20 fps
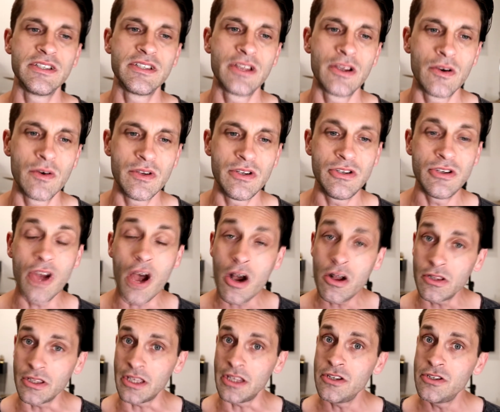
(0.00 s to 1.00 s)
So
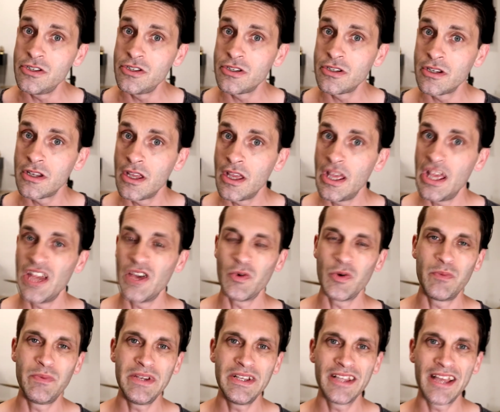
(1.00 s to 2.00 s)
knowledge
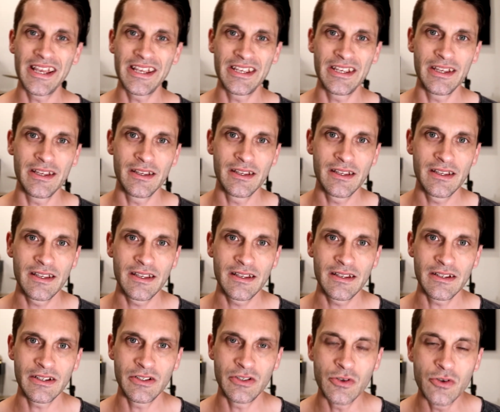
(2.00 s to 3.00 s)
would be like
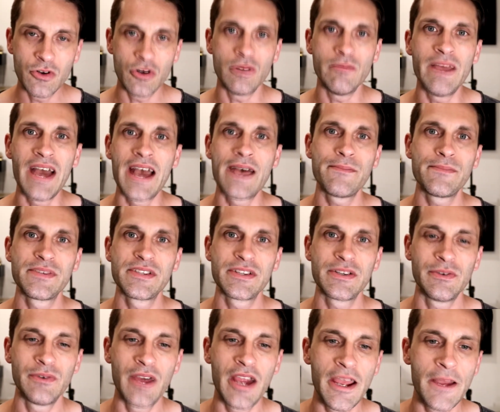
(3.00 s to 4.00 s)
Google
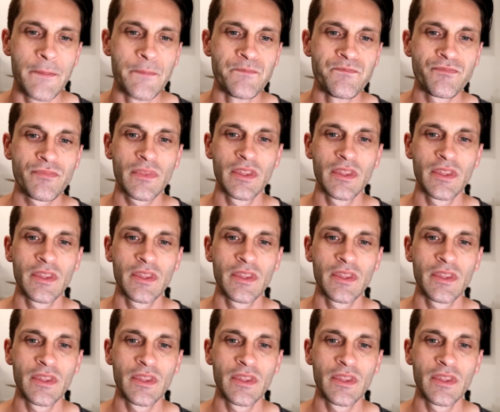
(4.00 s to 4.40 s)
Maps, right?